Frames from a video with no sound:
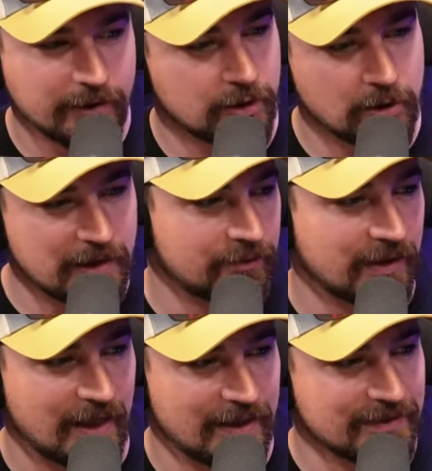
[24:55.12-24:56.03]
the low level
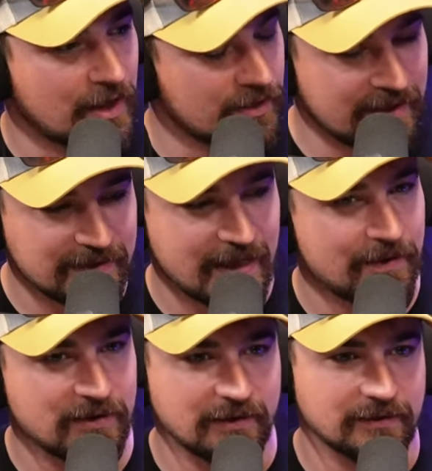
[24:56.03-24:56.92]
guys. I'll hit the
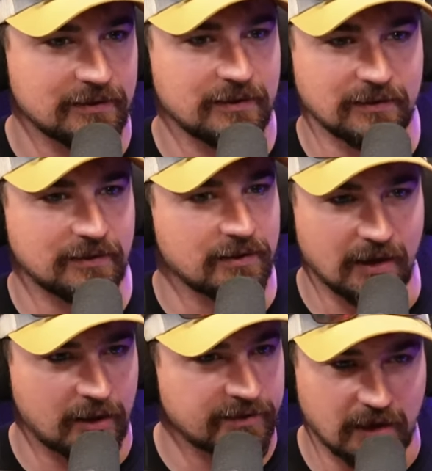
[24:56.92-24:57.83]
heavy and
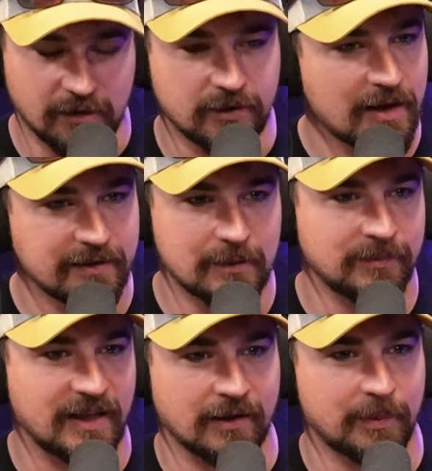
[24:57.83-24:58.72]
I'll I'll knock them
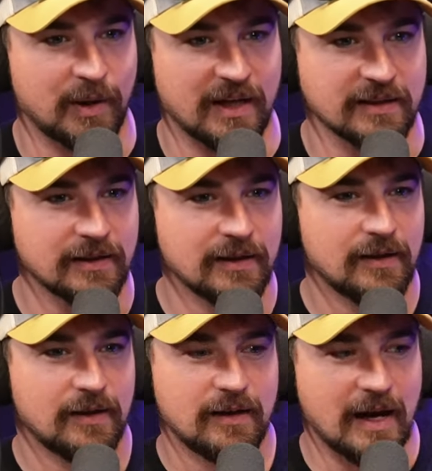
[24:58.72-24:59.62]
down a peg.
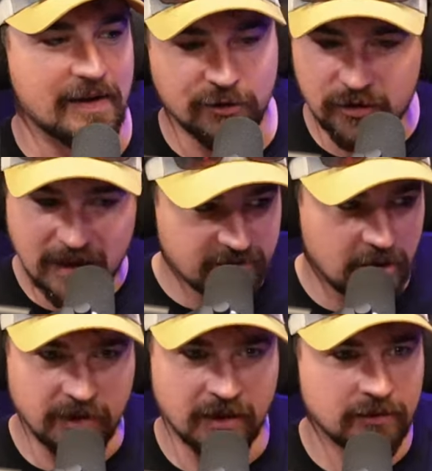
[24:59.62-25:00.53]
And then you guys
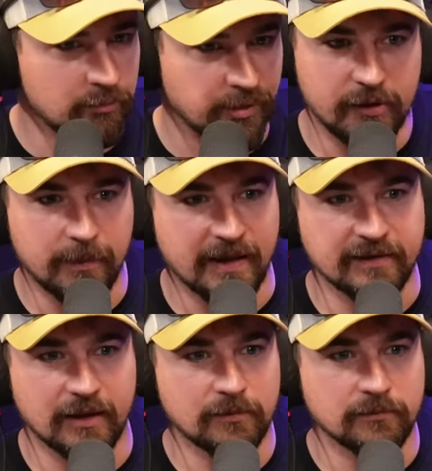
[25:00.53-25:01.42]
come in, blow the base
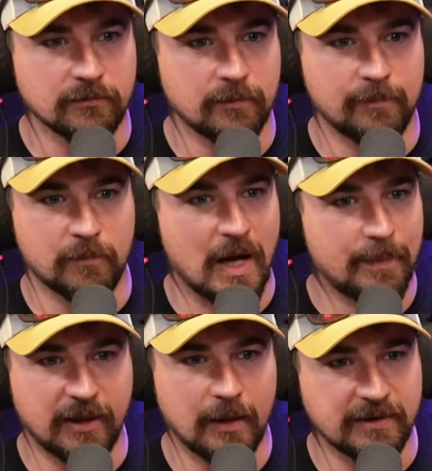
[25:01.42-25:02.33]
up, mop it up, mop
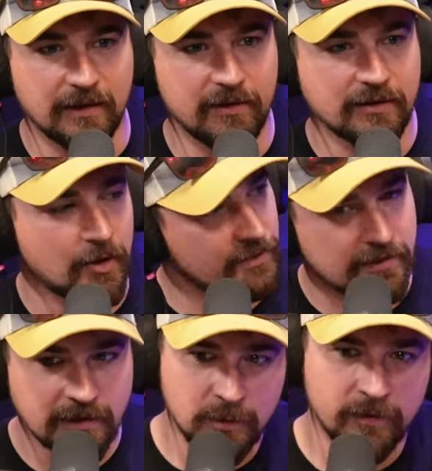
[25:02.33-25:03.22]
yeah. it up, get everything going, and
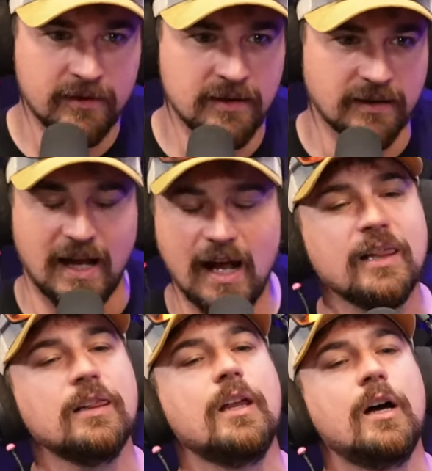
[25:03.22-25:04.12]
then they move on to the next. I
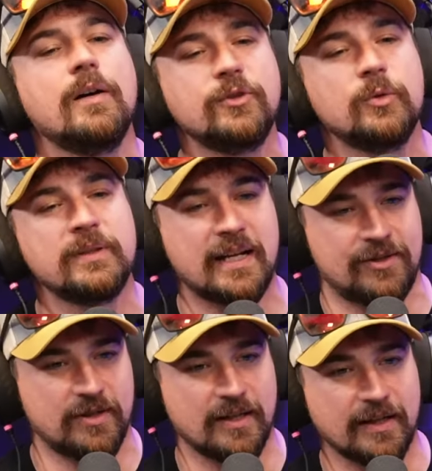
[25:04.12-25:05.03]
fun. love doing that
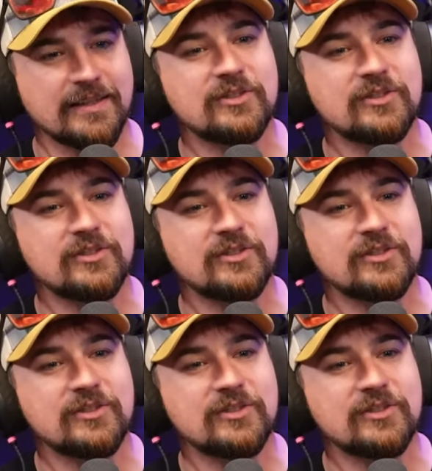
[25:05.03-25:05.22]
it's shit. So it's